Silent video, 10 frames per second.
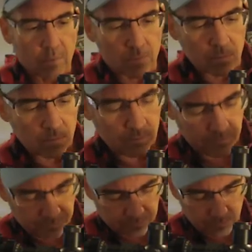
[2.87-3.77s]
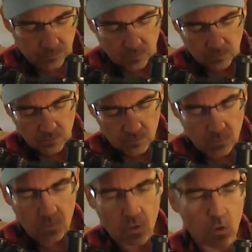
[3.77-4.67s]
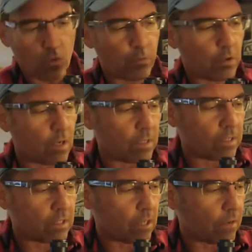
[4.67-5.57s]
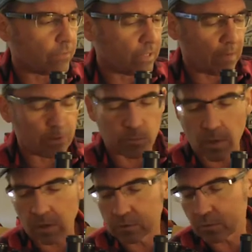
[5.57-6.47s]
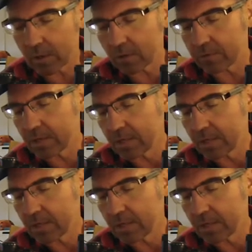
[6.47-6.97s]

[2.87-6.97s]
to go over this Savage Model 12.